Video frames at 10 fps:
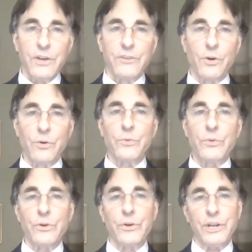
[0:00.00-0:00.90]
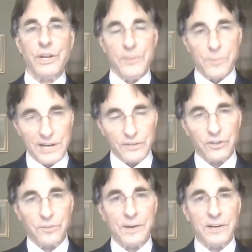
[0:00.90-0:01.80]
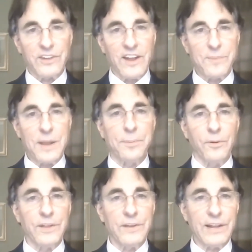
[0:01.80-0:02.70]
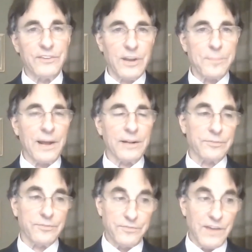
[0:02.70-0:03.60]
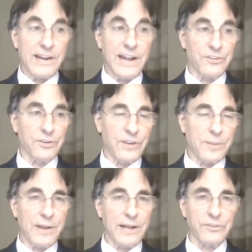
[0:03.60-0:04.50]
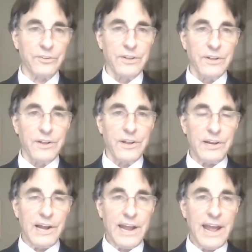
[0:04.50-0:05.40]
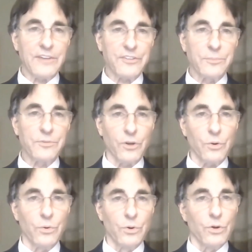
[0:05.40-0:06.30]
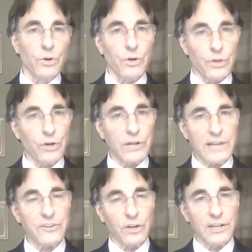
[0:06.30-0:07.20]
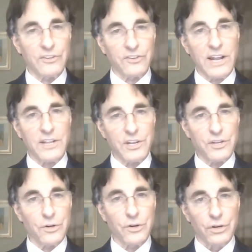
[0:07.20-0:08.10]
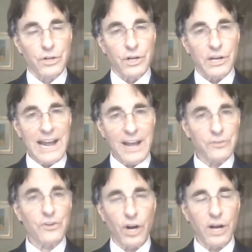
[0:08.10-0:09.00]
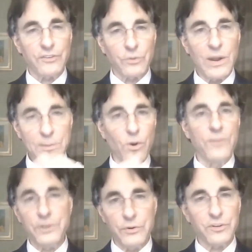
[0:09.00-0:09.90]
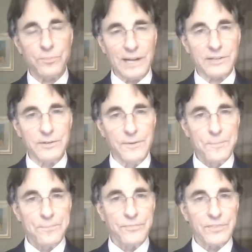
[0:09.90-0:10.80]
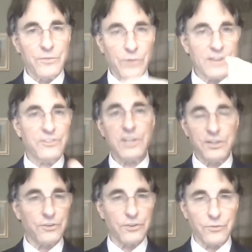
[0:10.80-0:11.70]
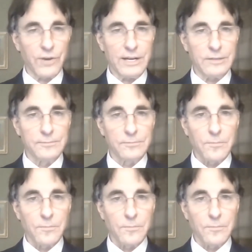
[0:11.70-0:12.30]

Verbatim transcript: So in the Breakthrough Experience, I had people that have had setbacks, financial setbacks. And I asked them, so, okay, so let's say that your house costs are way more than you expected. They've raised the interest rate.